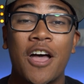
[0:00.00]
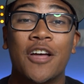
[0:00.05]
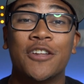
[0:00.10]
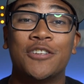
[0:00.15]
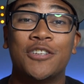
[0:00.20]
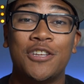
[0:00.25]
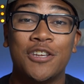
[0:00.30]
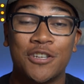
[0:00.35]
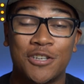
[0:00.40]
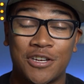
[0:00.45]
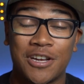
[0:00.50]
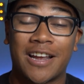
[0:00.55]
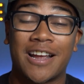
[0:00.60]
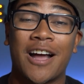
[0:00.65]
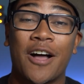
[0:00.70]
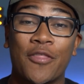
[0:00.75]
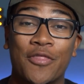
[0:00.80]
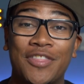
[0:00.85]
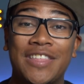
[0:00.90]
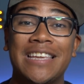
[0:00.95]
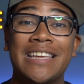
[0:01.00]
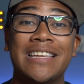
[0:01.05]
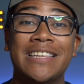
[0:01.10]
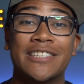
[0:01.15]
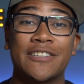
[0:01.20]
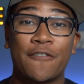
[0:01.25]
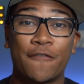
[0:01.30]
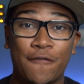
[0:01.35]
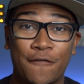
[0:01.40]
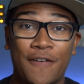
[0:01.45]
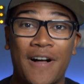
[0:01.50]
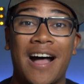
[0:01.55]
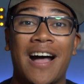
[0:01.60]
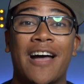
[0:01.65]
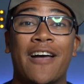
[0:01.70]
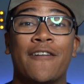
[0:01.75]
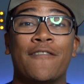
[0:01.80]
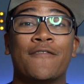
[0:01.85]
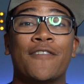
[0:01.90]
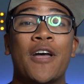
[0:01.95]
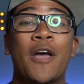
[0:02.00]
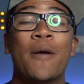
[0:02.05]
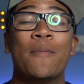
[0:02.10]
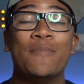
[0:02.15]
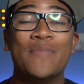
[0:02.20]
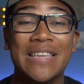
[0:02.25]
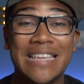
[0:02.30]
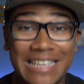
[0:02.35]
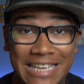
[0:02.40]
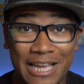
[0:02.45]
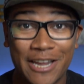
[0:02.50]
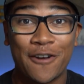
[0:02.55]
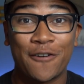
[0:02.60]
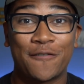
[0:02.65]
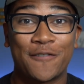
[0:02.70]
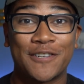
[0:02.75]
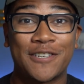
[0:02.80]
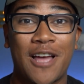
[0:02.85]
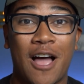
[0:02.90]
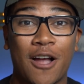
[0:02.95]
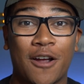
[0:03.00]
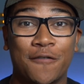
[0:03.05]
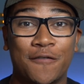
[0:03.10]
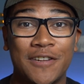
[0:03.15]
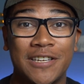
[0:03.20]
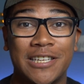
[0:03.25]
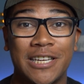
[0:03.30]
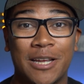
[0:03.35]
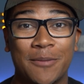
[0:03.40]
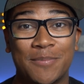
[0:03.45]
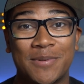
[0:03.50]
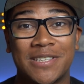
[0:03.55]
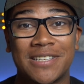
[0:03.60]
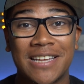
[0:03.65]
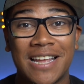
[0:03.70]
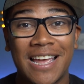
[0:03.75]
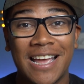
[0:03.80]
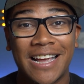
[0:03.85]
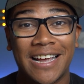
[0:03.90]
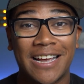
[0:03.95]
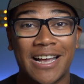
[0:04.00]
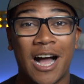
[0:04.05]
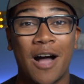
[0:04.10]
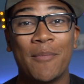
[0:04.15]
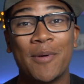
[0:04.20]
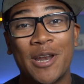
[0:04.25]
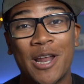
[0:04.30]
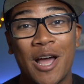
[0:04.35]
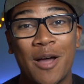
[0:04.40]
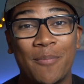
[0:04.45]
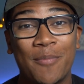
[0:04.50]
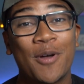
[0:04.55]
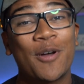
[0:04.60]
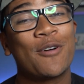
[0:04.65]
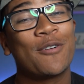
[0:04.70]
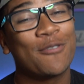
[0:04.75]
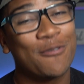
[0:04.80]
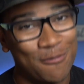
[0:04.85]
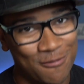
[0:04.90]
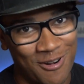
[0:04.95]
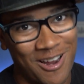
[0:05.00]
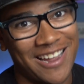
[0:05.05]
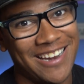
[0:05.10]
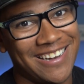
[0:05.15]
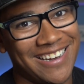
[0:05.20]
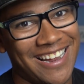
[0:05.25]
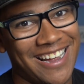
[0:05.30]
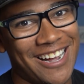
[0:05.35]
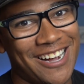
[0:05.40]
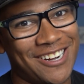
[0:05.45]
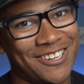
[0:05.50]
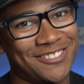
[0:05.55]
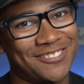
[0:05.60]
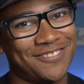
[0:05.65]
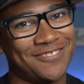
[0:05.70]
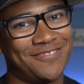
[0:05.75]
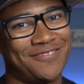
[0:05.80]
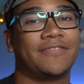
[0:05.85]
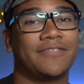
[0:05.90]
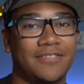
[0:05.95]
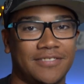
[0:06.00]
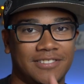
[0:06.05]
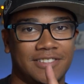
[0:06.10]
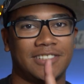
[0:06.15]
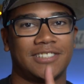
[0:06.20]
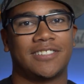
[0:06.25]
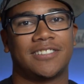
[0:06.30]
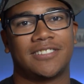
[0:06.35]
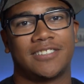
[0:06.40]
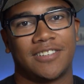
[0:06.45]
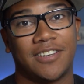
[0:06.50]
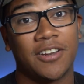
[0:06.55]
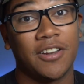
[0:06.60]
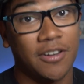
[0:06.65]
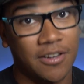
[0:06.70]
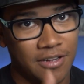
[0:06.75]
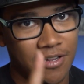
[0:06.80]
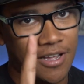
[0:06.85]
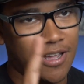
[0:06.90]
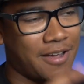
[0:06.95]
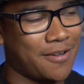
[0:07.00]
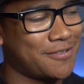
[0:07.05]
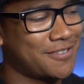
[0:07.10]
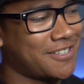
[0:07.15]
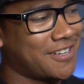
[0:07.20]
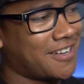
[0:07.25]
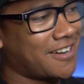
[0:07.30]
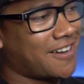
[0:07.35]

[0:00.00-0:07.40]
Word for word: until you check out these 5 beginner photography tips coming up right now. Just hang on a